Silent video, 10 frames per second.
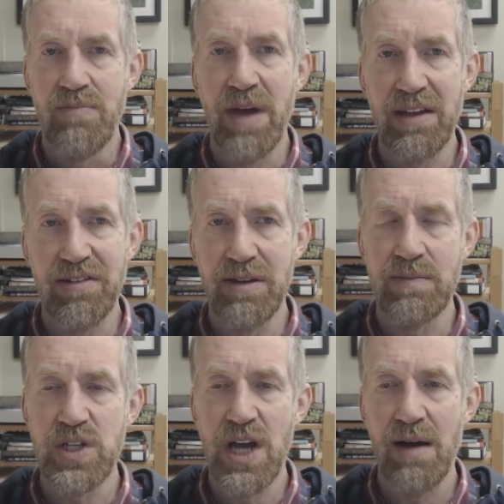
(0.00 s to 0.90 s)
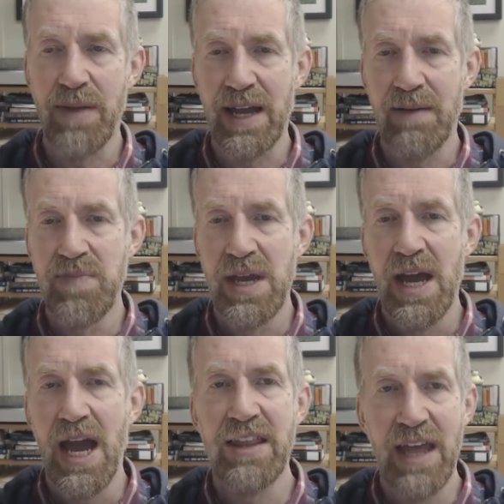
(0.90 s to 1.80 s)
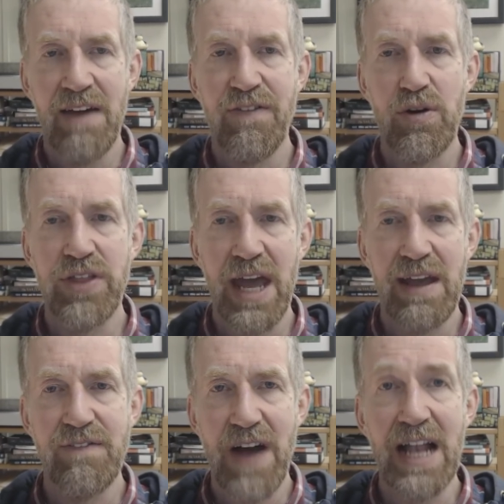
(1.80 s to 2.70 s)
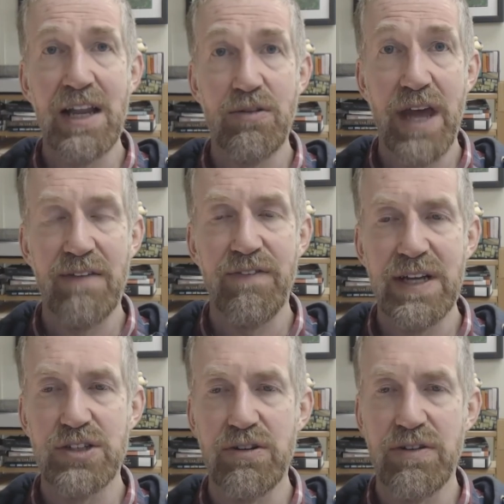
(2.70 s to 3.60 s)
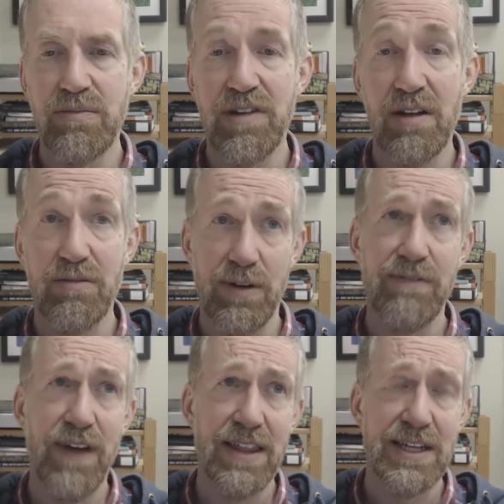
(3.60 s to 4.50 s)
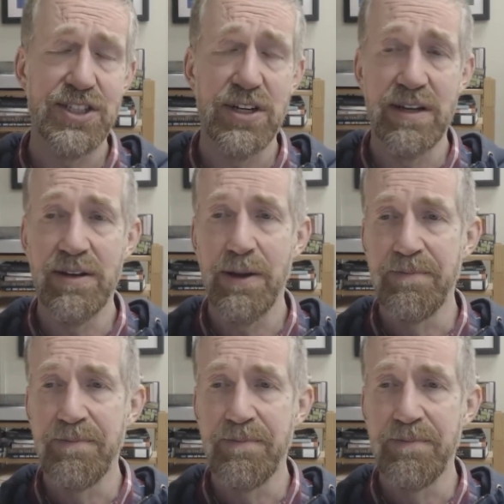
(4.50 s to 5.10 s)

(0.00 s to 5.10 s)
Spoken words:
makes them charming, and therefore they value that feature of themselves when in fact they shouldn't.